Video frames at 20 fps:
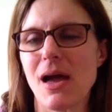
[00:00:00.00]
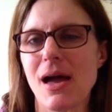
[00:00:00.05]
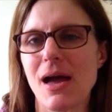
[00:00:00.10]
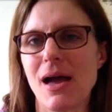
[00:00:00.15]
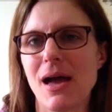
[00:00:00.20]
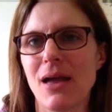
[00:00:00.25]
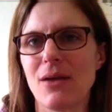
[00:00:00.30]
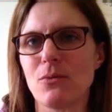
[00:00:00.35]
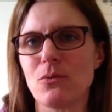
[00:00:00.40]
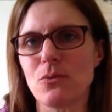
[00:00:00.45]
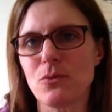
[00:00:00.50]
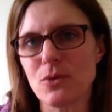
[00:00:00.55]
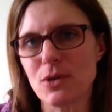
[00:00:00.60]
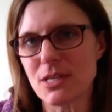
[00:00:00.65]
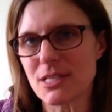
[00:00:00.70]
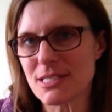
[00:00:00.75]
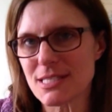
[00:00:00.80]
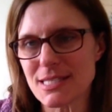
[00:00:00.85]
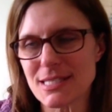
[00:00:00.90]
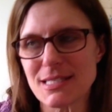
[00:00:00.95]
I
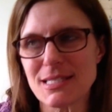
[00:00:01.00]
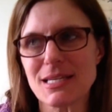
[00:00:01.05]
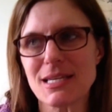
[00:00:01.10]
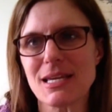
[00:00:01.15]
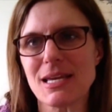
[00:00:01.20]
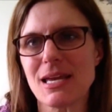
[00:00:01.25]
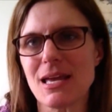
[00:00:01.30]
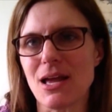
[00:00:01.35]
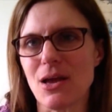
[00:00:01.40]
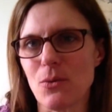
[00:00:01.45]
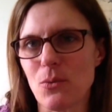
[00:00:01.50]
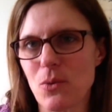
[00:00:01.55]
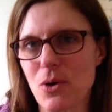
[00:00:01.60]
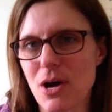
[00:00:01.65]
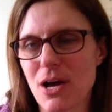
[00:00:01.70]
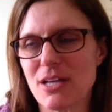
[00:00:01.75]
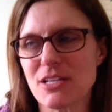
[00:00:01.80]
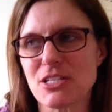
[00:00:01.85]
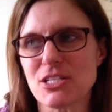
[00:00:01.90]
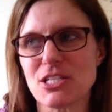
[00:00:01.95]
rinsed it, I
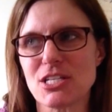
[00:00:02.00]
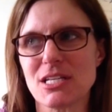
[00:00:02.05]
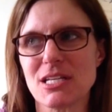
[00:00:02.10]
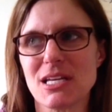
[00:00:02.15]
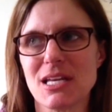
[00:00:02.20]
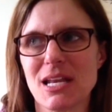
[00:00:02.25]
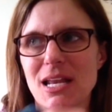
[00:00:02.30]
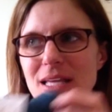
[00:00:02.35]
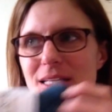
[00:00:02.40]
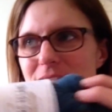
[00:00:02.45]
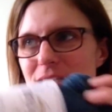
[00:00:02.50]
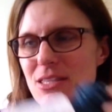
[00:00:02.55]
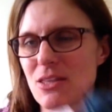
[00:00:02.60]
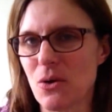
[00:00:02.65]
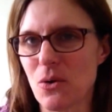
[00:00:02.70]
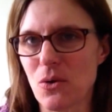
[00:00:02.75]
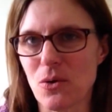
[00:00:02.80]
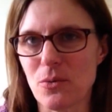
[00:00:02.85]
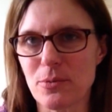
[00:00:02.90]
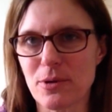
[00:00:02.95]
washed it, I did the
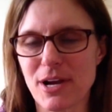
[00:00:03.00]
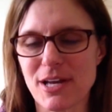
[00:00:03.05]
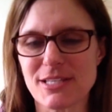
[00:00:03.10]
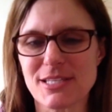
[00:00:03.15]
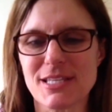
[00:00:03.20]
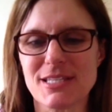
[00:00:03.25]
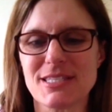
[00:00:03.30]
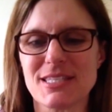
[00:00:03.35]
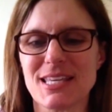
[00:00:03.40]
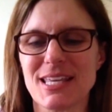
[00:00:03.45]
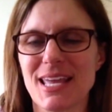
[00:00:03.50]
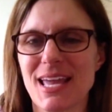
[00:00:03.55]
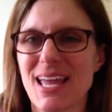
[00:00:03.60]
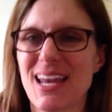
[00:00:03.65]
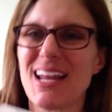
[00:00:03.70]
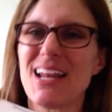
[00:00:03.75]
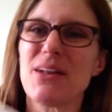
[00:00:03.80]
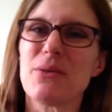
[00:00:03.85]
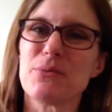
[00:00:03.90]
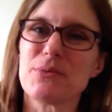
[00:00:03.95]
whole process again,
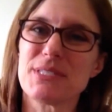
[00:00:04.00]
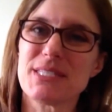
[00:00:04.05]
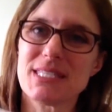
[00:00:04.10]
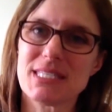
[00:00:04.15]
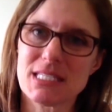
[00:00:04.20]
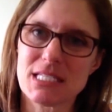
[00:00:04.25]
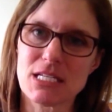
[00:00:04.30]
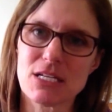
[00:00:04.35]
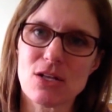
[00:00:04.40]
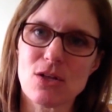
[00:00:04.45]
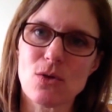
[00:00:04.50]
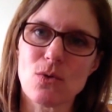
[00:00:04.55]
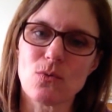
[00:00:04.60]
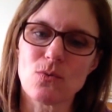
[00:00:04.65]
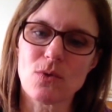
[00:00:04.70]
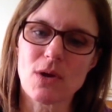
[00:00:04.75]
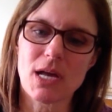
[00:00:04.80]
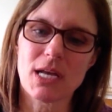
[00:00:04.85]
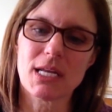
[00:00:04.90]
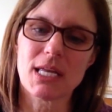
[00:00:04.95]
and it was still
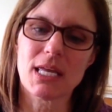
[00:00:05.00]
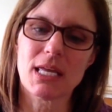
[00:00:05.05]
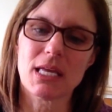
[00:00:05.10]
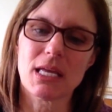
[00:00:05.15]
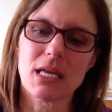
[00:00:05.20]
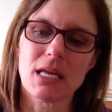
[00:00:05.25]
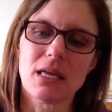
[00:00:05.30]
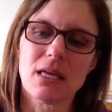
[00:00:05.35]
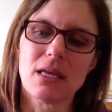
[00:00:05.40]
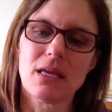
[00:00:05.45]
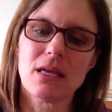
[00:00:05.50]
running